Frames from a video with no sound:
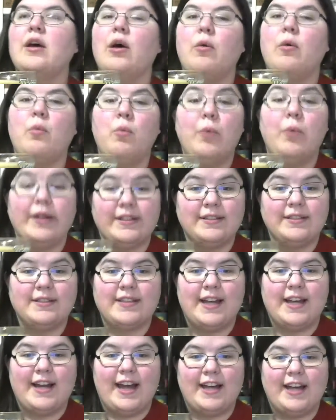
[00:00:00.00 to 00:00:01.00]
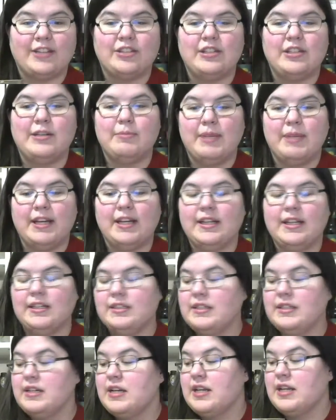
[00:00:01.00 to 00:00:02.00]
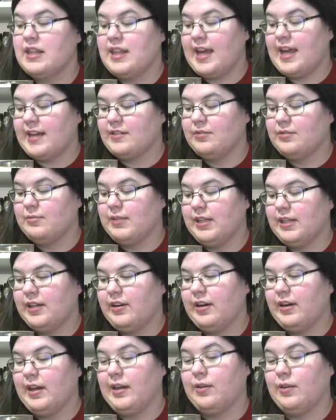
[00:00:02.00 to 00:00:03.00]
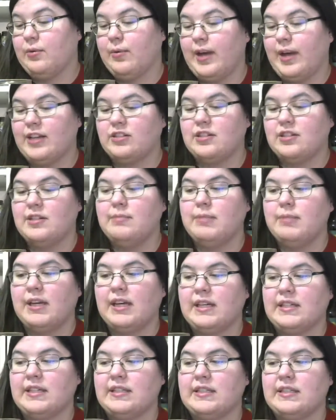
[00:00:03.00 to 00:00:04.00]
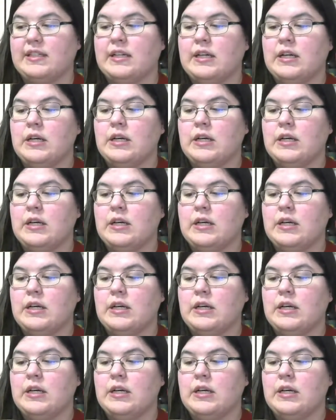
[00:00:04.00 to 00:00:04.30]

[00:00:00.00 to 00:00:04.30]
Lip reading: What does that actually mean? That's a really great question, because